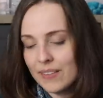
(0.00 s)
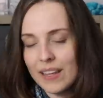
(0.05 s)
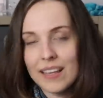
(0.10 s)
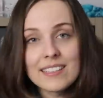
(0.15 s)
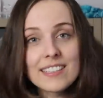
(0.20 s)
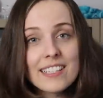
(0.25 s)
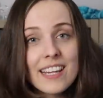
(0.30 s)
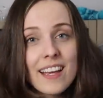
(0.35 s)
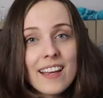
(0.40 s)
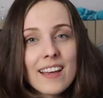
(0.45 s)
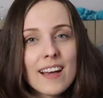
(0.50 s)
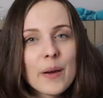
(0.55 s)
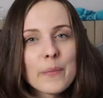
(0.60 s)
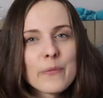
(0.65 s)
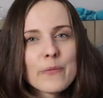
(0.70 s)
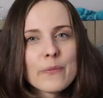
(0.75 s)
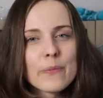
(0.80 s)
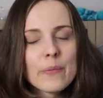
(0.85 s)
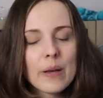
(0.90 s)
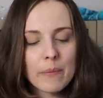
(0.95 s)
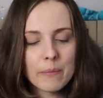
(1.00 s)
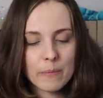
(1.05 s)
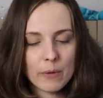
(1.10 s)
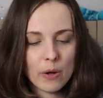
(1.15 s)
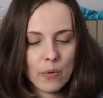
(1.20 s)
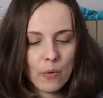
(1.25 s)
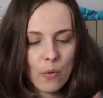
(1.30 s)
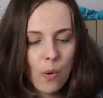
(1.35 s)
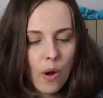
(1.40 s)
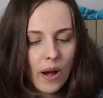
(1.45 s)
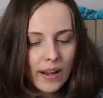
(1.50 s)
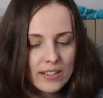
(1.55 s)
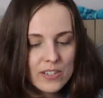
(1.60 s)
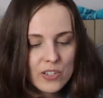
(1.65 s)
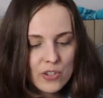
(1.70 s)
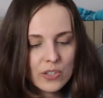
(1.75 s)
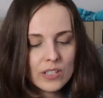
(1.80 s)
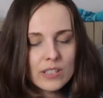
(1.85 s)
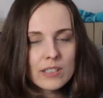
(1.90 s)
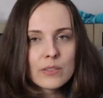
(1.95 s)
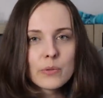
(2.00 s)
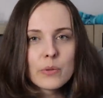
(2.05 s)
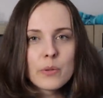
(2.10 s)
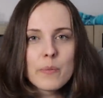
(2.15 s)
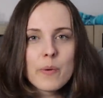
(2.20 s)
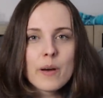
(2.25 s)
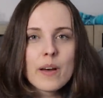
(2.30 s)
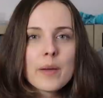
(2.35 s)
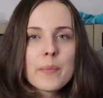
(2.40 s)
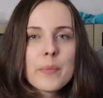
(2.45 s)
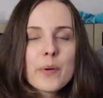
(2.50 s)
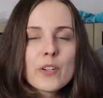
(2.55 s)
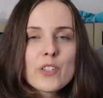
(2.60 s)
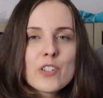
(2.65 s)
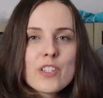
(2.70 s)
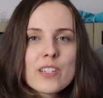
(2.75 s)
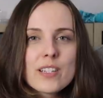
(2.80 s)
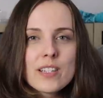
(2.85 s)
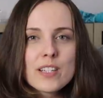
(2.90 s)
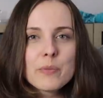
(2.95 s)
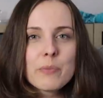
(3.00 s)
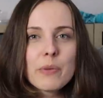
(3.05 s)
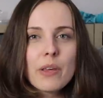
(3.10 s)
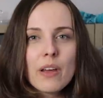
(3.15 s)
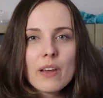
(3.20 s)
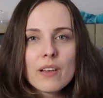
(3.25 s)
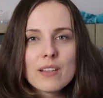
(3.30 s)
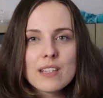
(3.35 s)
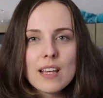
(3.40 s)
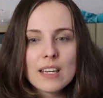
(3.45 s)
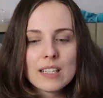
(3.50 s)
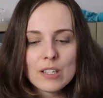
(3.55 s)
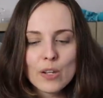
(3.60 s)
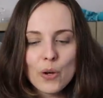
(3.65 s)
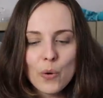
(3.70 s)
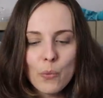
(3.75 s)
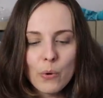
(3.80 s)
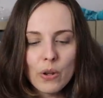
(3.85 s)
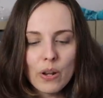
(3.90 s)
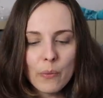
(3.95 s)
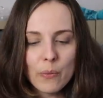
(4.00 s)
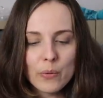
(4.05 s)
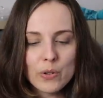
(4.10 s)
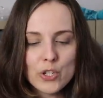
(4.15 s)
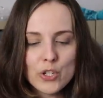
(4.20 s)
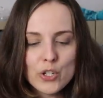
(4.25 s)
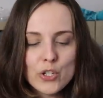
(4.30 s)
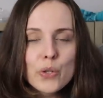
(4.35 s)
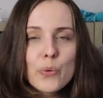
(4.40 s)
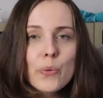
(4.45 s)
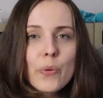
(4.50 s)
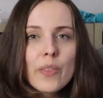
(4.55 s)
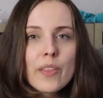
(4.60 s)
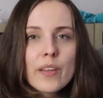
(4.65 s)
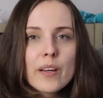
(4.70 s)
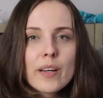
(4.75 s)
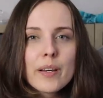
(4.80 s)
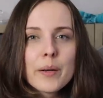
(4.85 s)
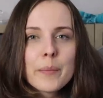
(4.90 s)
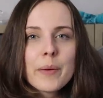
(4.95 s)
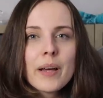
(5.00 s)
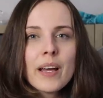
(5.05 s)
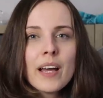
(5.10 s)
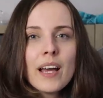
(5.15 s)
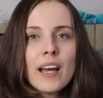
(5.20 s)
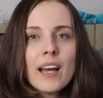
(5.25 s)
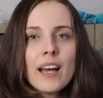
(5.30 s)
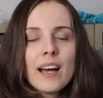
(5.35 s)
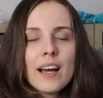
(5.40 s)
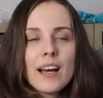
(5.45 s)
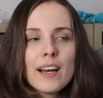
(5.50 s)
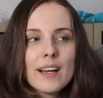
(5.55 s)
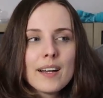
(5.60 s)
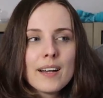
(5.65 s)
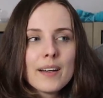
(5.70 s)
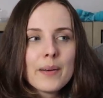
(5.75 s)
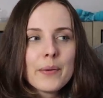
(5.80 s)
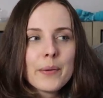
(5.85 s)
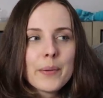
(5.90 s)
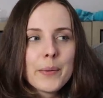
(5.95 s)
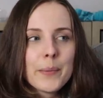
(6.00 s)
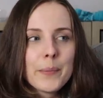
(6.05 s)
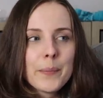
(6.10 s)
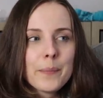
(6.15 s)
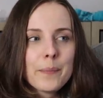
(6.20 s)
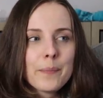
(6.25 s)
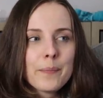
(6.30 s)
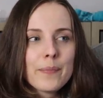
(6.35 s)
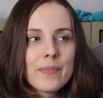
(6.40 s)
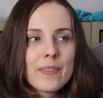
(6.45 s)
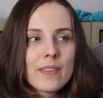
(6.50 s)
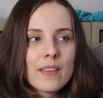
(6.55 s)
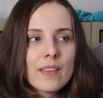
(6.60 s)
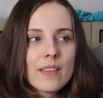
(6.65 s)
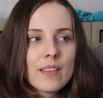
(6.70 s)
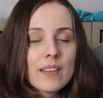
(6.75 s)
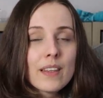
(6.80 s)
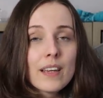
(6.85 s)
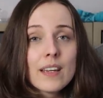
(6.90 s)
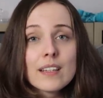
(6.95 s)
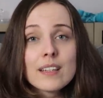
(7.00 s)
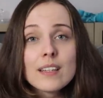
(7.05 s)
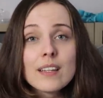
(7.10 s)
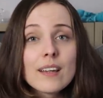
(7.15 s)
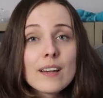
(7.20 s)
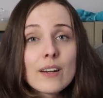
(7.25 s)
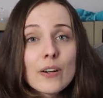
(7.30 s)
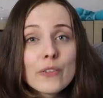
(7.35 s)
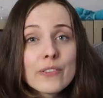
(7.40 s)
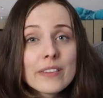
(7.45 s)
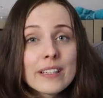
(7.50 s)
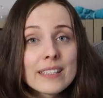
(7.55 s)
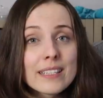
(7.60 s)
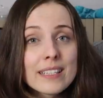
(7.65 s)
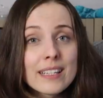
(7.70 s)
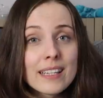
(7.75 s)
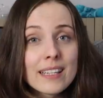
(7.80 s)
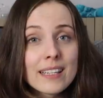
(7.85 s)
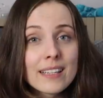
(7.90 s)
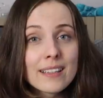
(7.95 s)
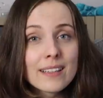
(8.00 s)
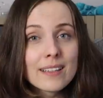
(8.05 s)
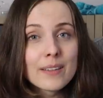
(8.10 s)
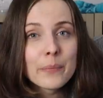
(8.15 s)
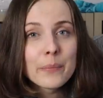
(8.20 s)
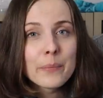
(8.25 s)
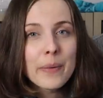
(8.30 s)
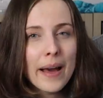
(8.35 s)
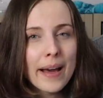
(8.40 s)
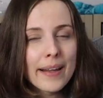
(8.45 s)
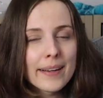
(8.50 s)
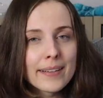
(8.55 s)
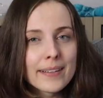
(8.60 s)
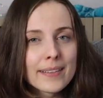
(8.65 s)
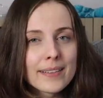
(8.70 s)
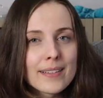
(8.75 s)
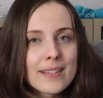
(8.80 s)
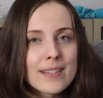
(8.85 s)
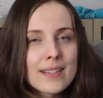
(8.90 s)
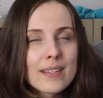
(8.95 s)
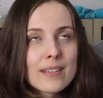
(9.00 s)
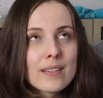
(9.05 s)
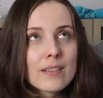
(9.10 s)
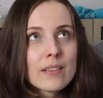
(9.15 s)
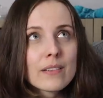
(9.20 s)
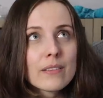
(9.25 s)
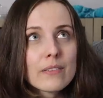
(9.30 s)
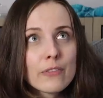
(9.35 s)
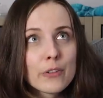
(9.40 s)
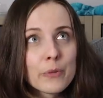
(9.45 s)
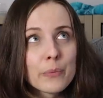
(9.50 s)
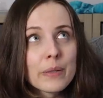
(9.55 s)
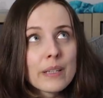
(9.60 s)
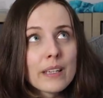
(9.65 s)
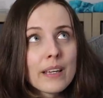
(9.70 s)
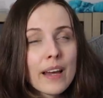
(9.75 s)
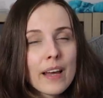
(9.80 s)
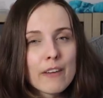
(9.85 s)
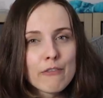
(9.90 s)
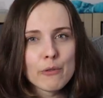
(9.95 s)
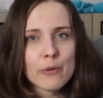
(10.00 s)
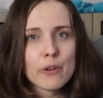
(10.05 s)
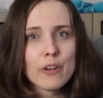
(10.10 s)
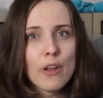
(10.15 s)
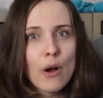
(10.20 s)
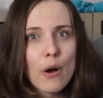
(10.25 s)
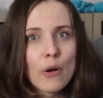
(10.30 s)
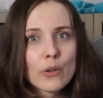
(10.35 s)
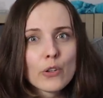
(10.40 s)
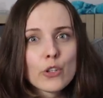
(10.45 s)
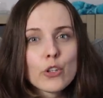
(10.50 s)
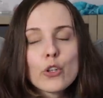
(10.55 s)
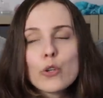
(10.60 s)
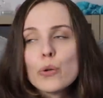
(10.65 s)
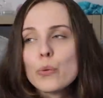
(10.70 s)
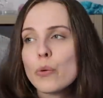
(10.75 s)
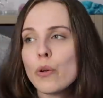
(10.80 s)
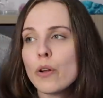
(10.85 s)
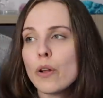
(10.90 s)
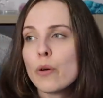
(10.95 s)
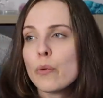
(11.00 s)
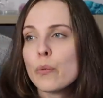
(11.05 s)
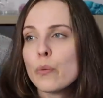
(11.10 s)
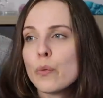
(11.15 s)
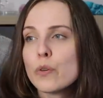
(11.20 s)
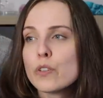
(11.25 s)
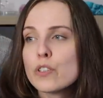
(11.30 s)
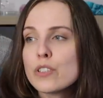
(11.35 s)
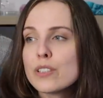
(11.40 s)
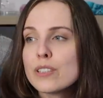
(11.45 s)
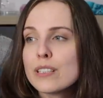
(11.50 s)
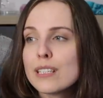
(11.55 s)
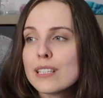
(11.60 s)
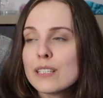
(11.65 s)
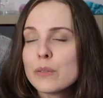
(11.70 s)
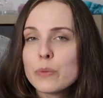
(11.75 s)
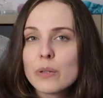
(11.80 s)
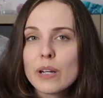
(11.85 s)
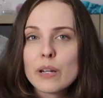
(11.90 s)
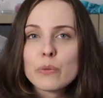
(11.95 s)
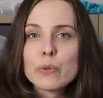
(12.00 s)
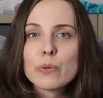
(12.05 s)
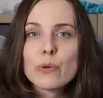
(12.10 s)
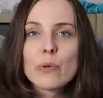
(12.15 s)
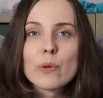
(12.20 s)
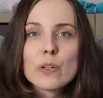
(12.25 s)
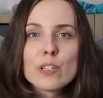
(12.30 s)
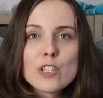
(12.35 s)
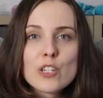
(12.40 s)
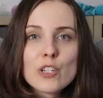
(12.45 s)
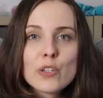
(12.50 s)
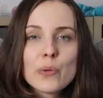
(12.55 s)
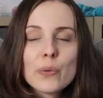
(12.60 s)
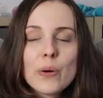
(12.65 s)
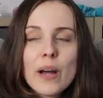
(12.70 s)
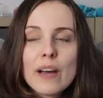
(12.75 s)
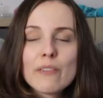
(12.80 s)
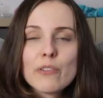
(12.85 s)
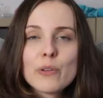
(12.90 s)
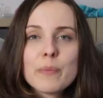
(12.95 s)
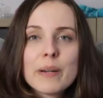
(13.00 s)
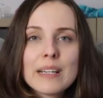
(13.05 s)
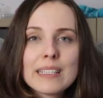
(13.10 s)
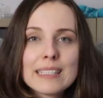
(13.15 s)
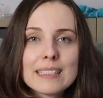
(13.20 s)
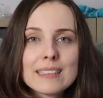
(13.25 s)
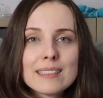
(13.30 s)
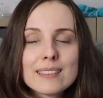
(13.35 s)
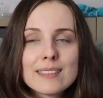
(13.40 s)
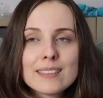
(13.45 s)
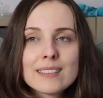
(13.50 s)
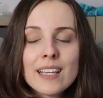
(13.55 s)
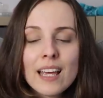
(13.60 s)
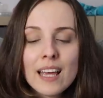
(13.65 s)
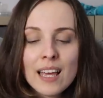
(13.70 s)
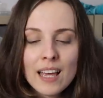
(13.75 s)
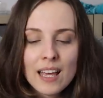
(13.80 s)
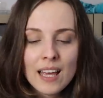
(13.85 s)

And yeah, I'm I'm quite thrilled with my purchases because I know what I want to do with them. Um, the idea of knitting patterns for me, I have a long queue what I want in it, what I would want to have on my needles.